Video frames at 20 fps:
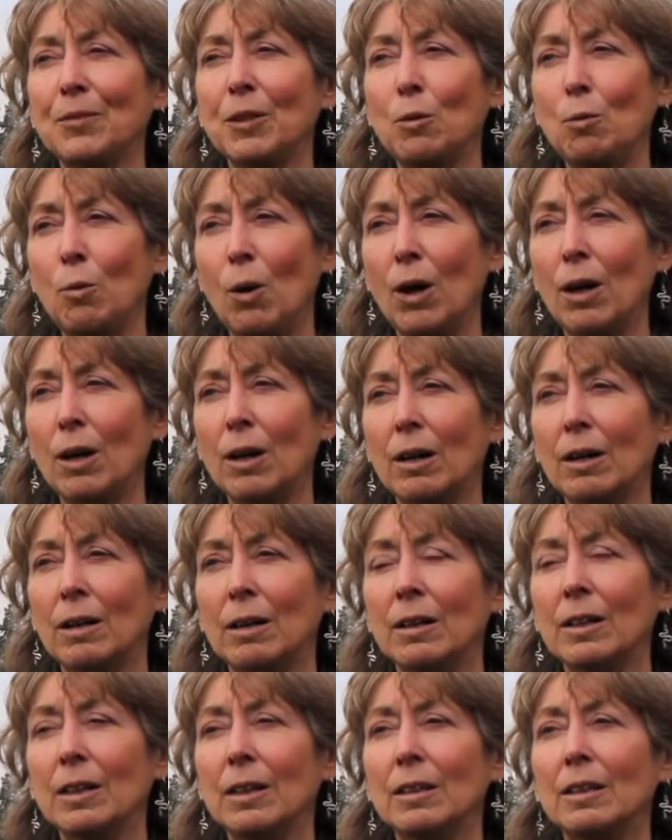work,
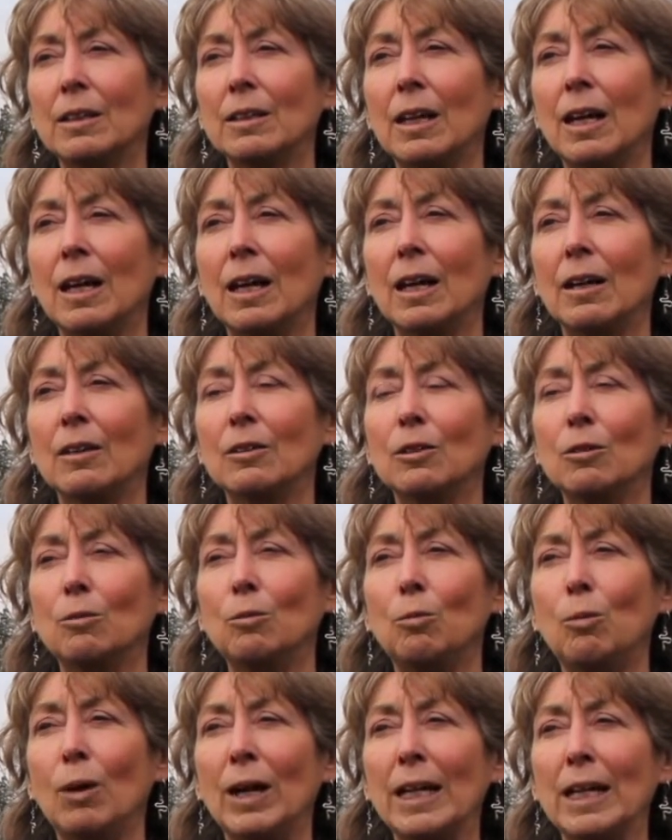the
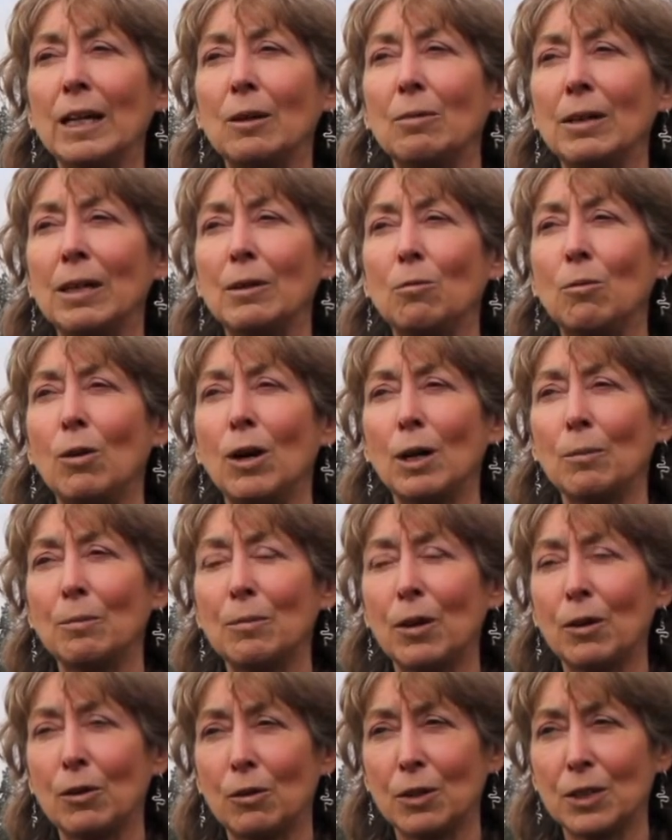way we work
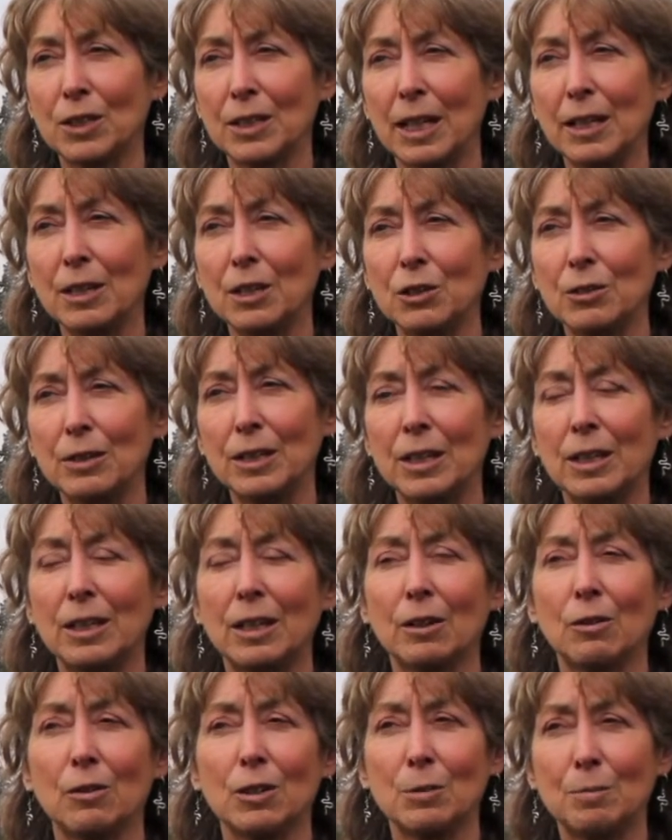across country,
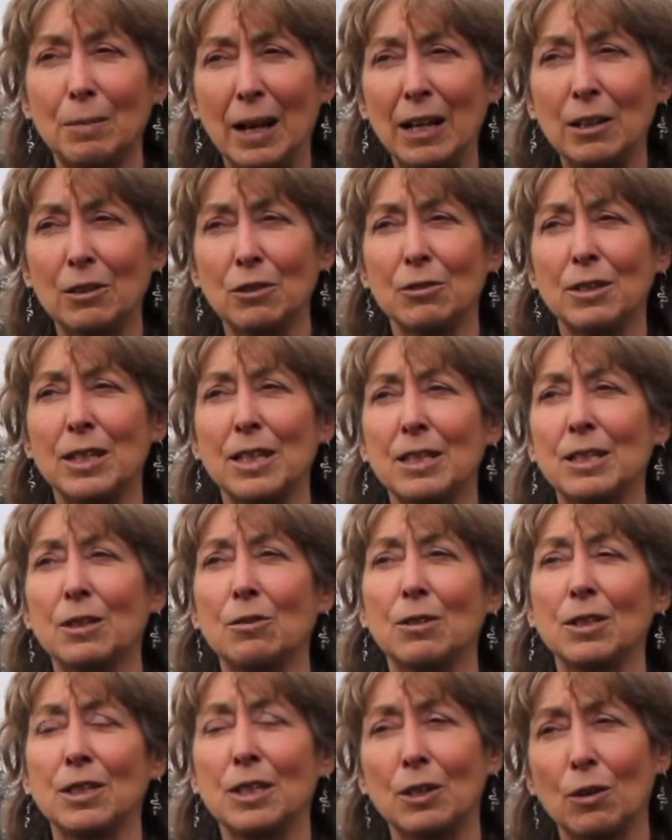across boundaries,
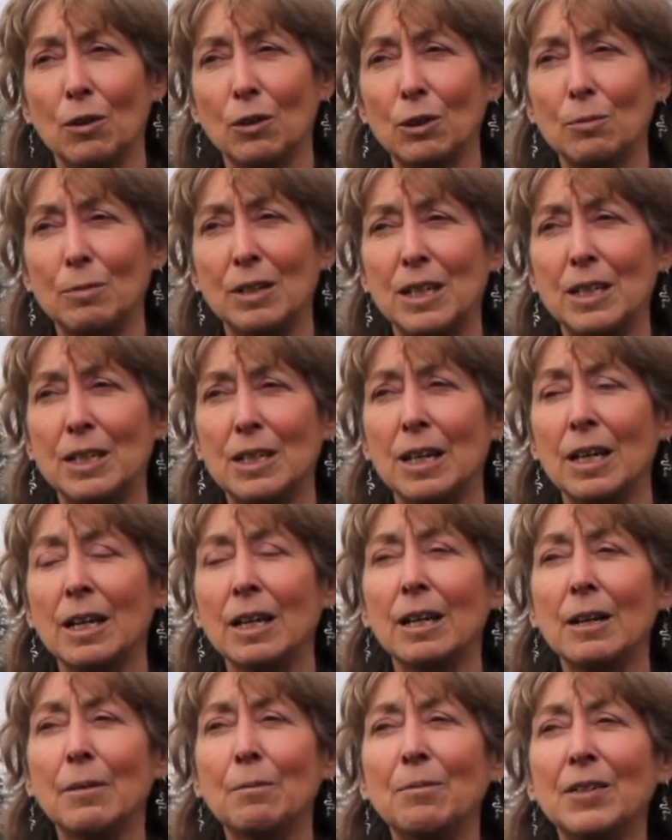across economies,
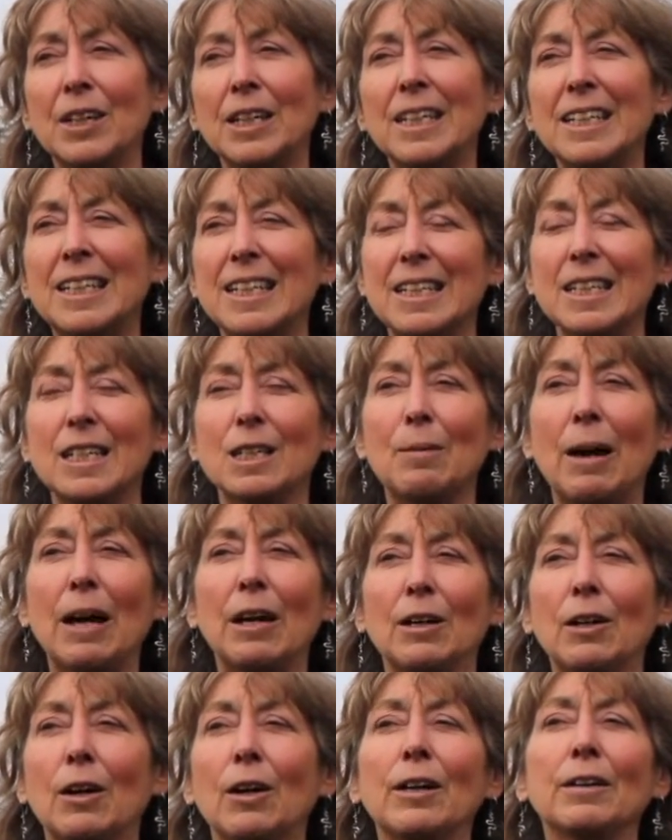and it isn't
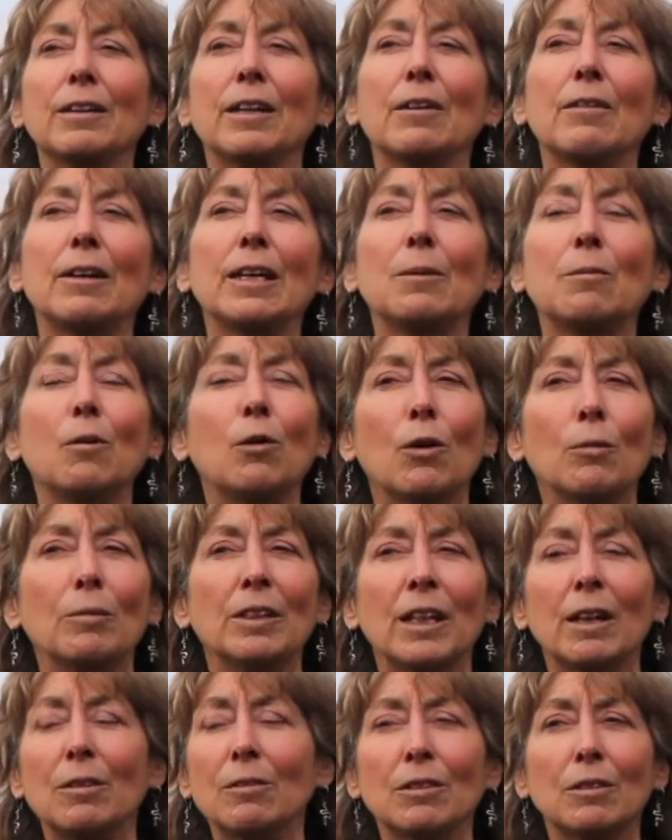about going there anymore. I mean,
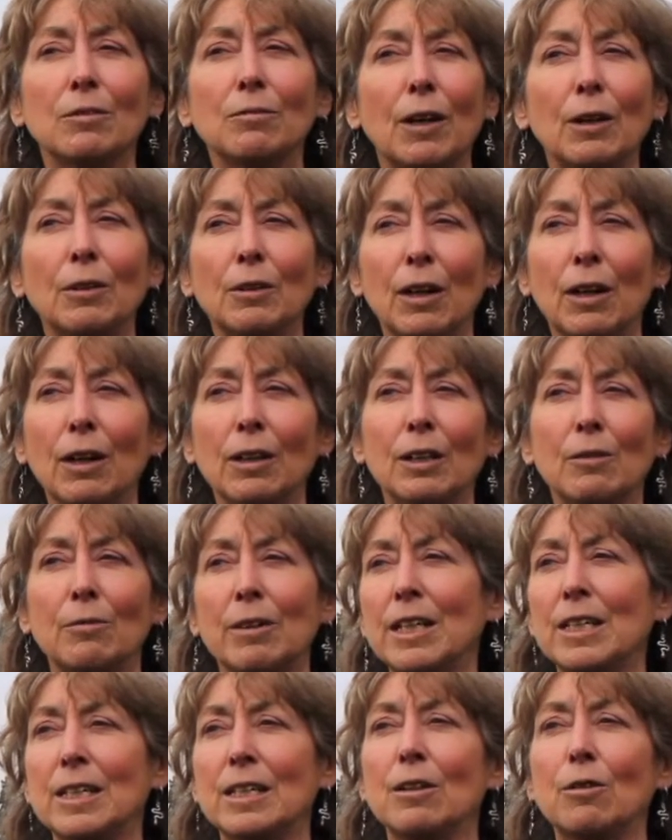the phone hardly
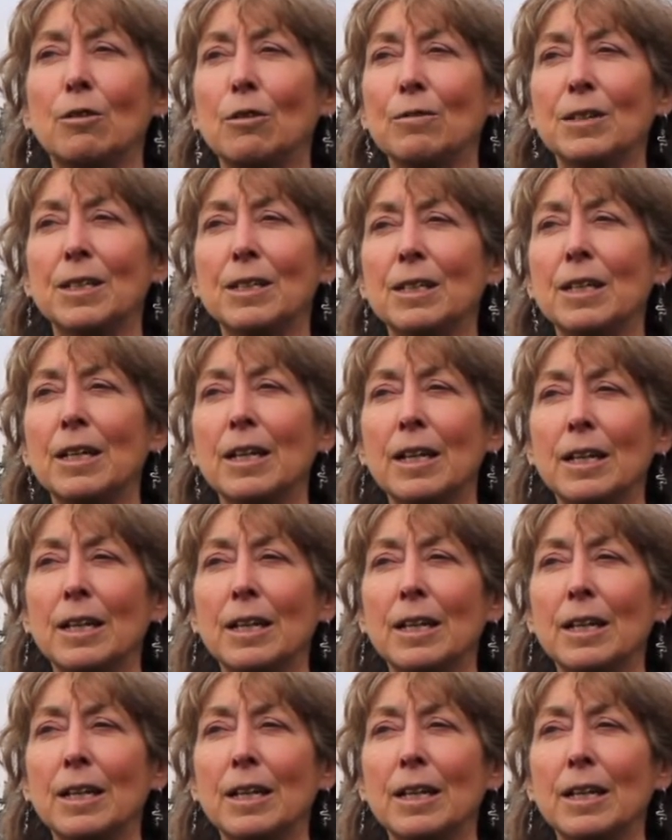rings in our office.